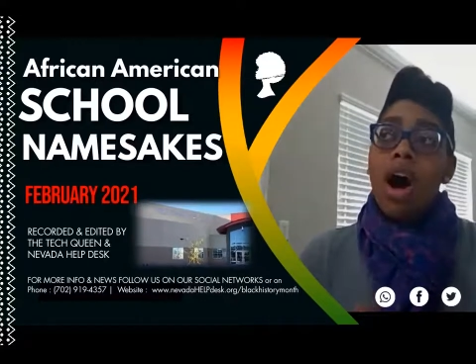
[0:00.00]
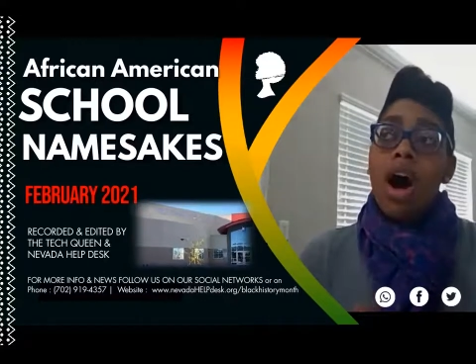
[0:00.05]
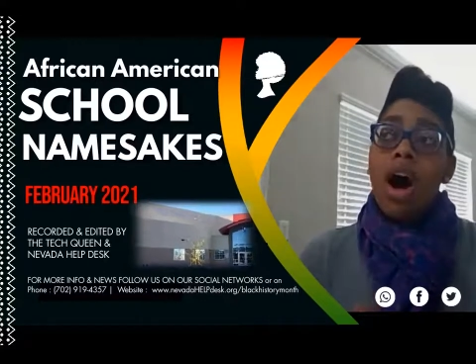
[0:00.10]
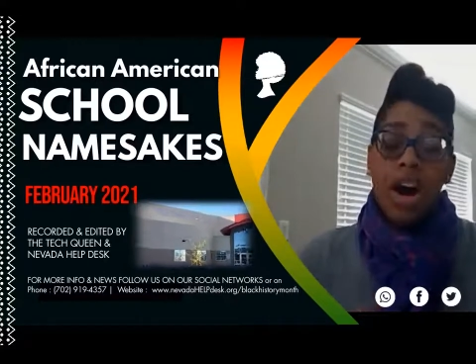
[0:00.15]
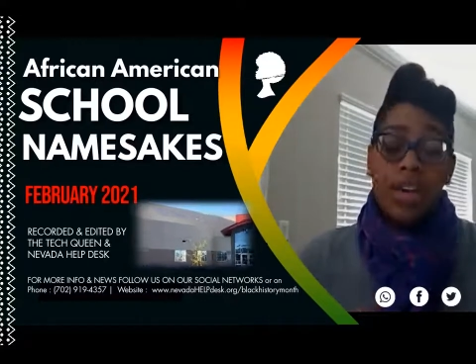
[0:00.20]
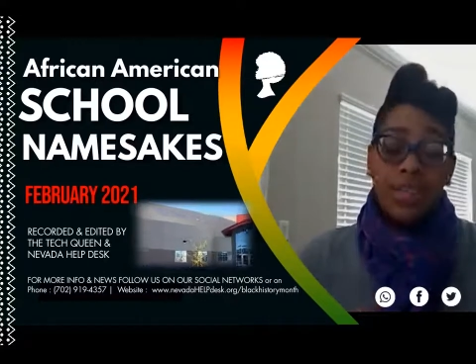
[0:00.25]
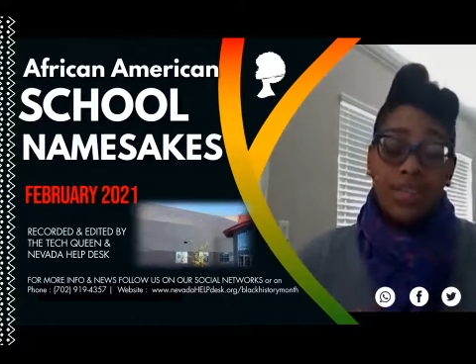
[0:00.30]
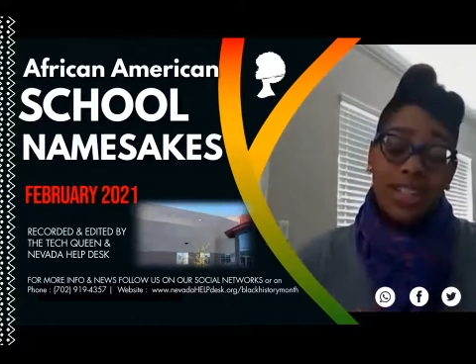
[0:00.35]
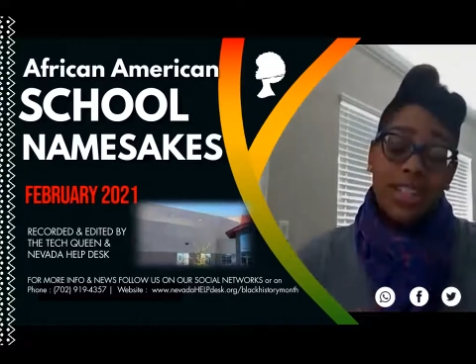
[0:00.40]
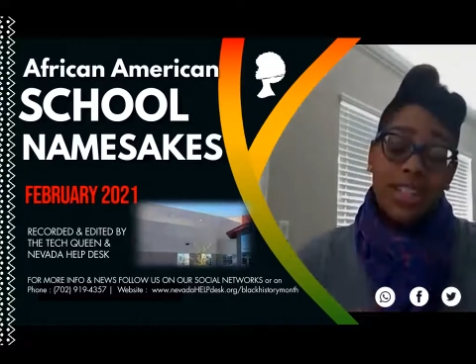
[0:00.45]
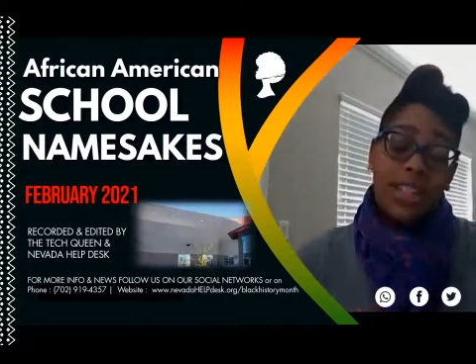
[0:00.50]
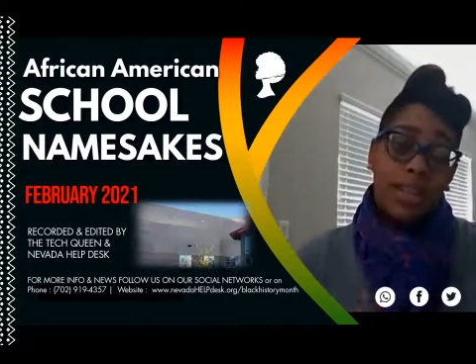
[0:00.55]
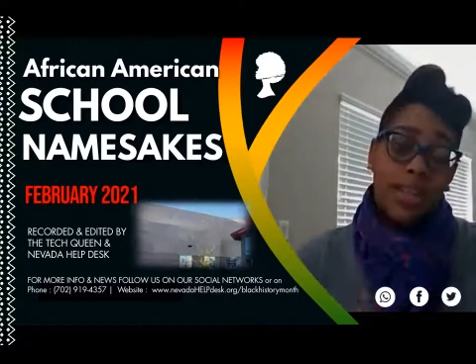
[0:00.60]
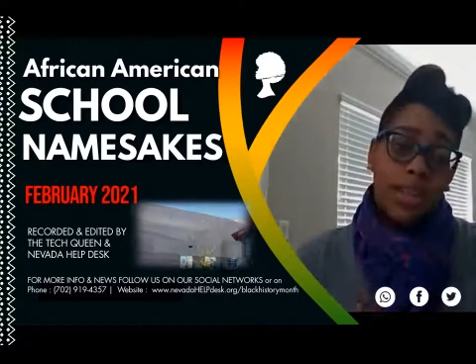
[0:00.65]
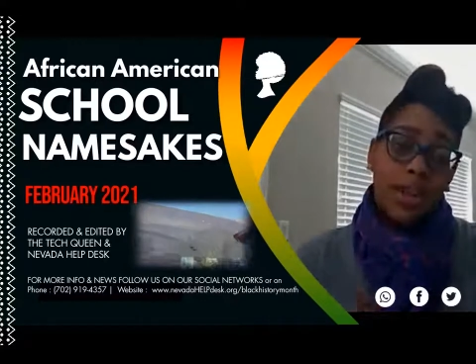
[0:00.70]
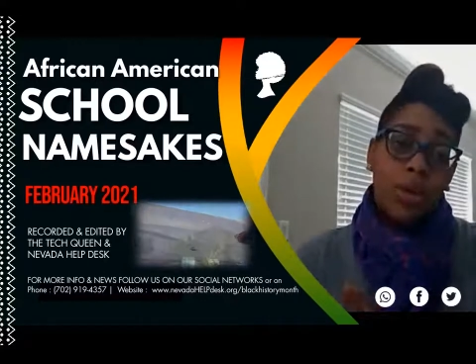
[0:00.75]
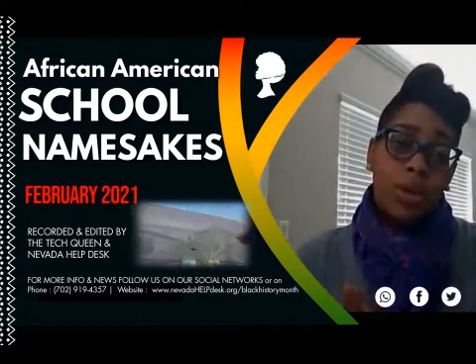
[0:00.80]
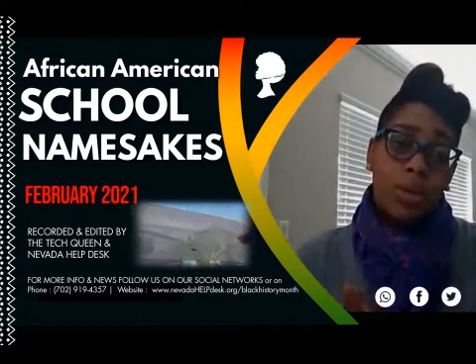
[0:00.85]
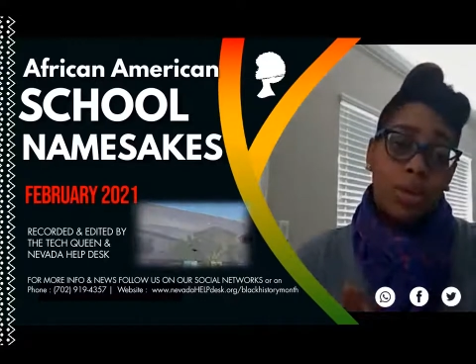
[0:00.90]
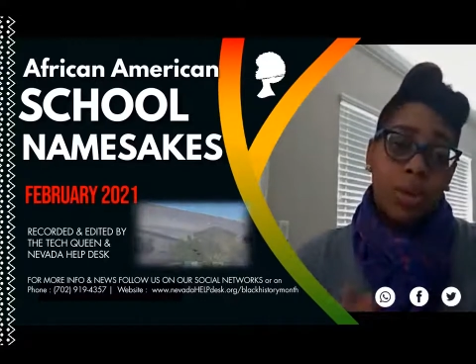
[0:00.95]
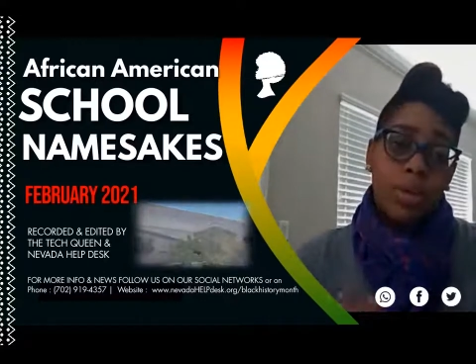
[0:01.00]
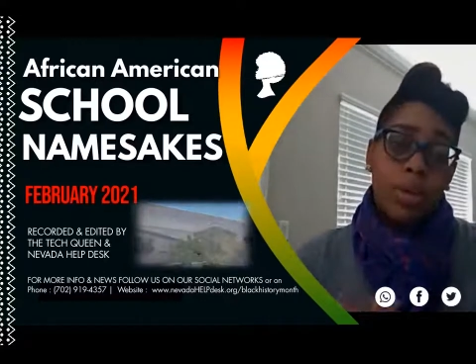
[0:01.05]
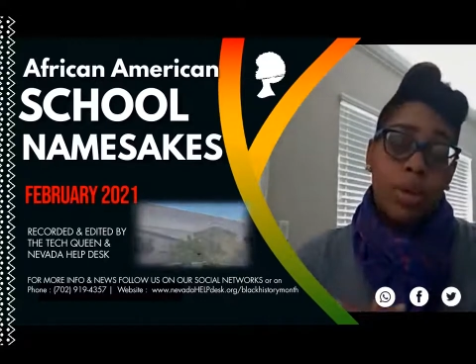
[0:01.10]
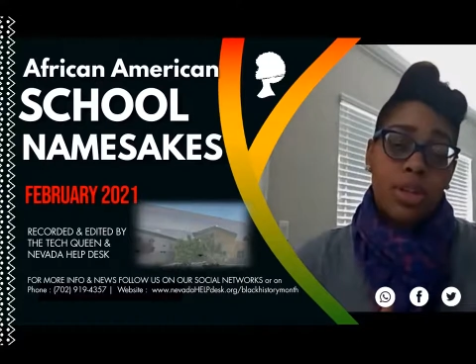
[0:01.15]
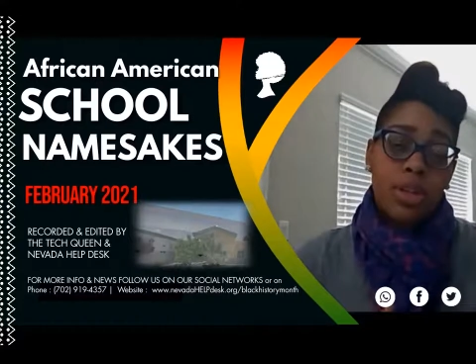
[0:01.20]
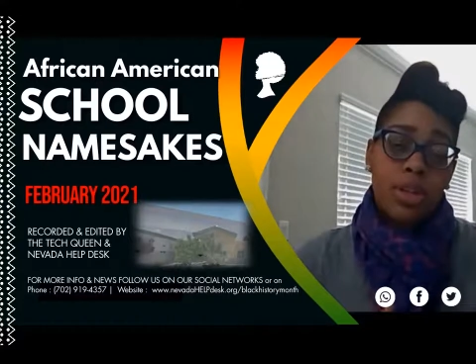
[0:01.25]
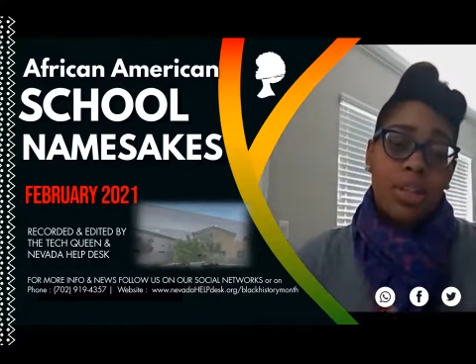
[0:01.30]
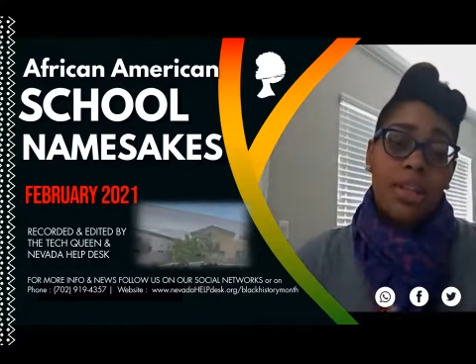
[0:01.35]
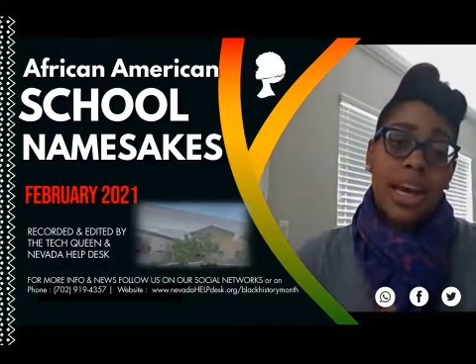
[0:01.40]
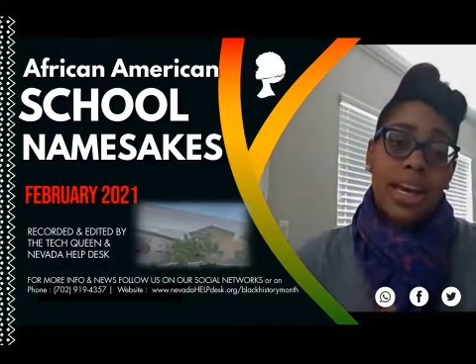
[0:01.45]
often as the only
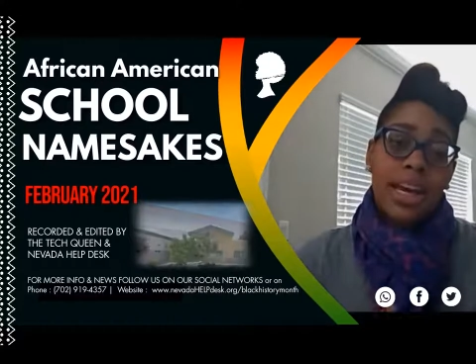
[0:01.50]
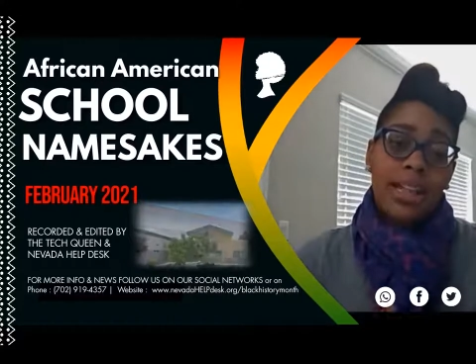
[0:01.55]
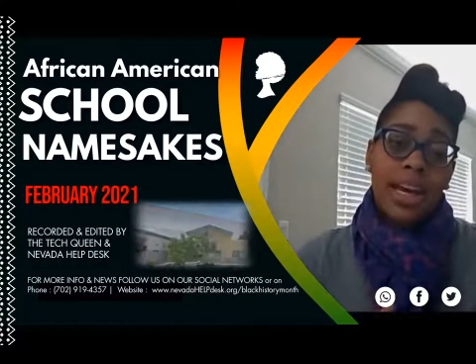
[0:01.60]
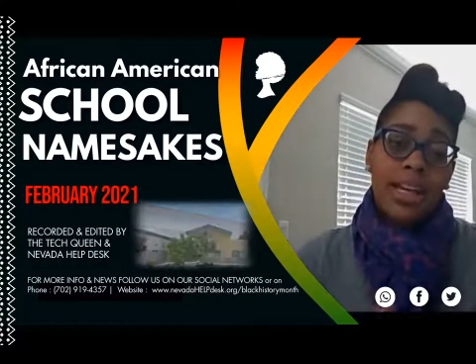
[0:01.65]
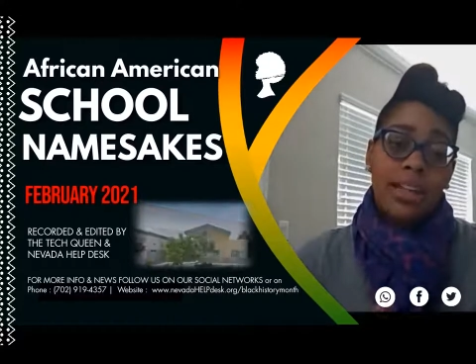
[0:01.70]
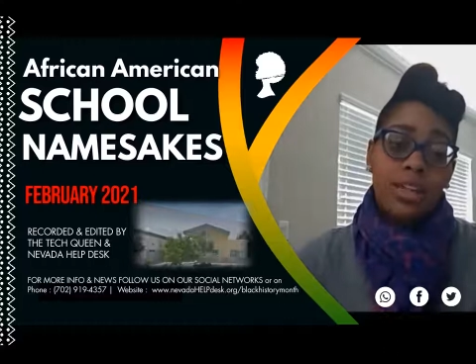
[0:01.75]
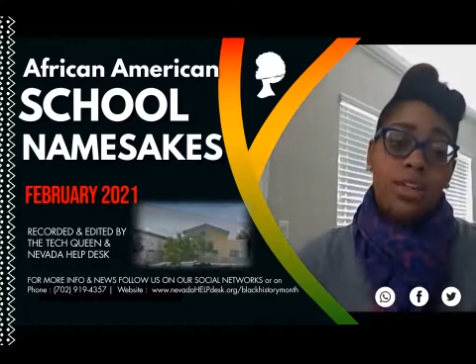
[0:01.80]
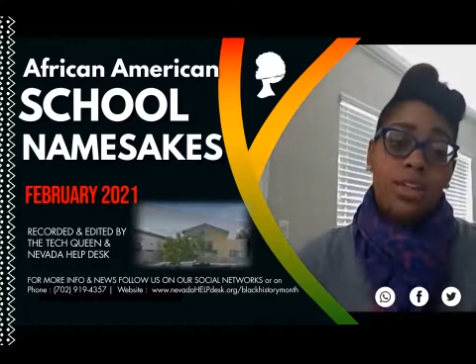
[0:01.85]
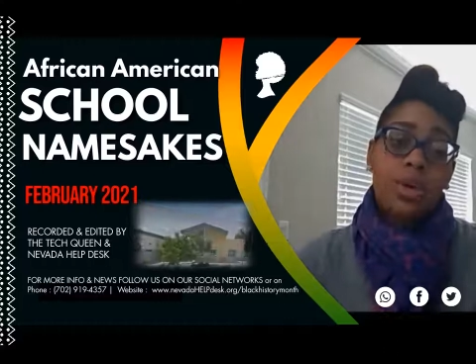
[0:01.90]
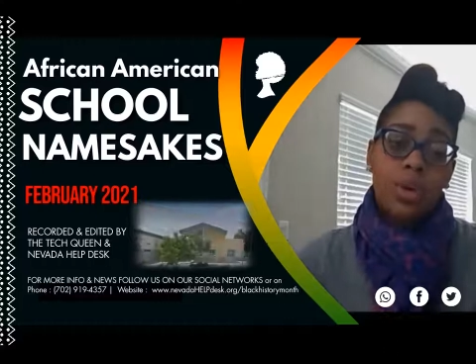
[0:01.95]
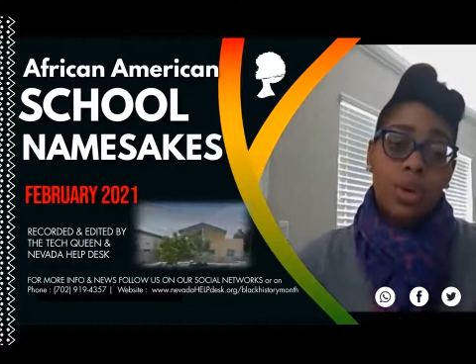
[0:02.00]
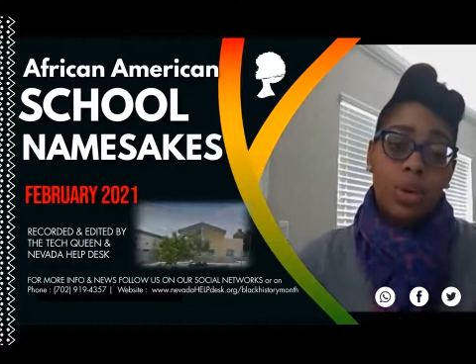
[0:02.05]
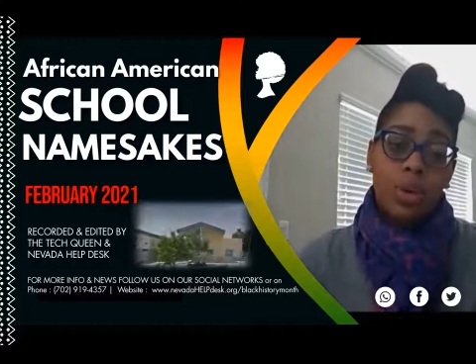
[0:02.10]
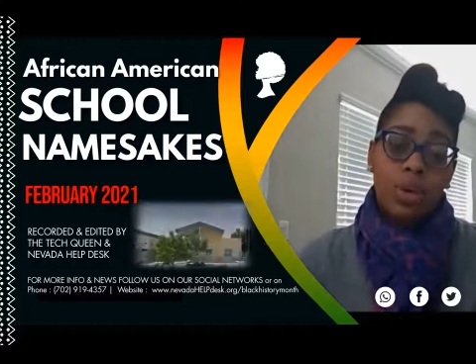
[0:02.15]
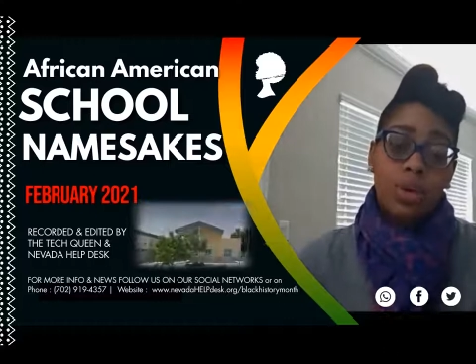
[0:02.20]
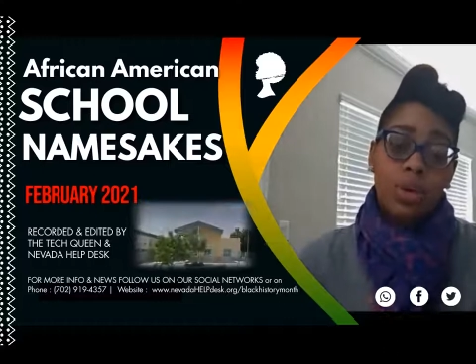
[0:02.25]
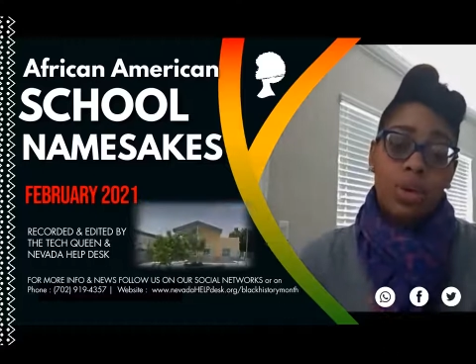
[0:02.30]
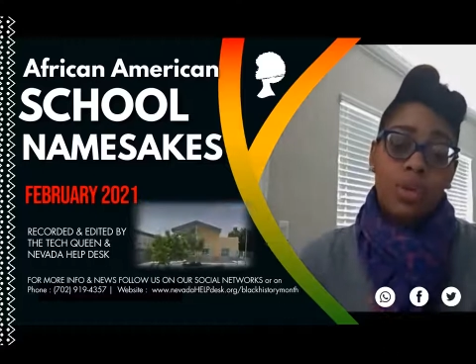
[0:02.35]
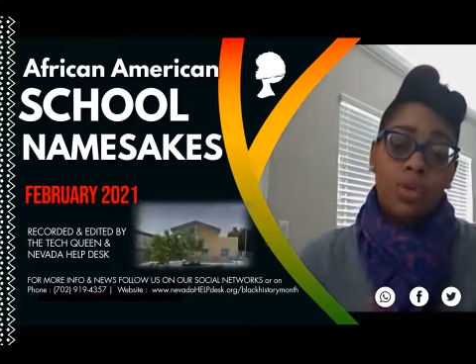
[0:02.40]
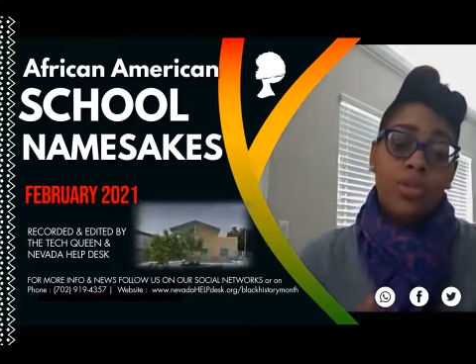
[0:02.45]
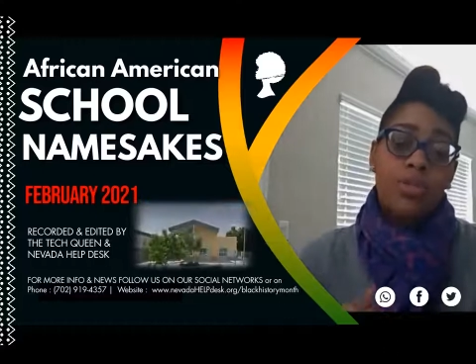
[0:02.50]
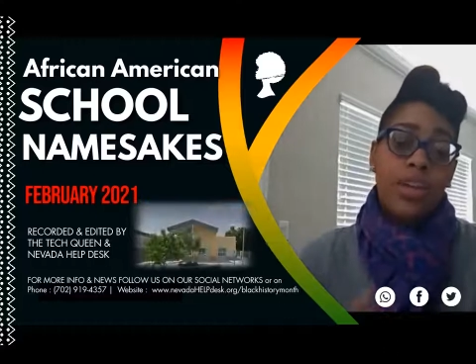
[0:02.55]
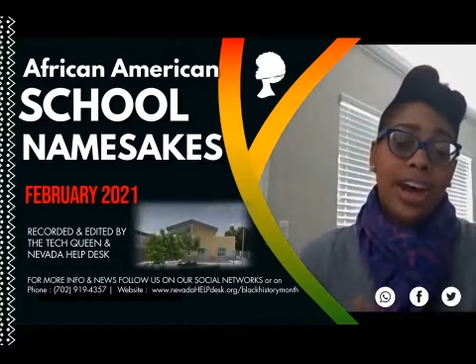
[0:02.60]
person at that school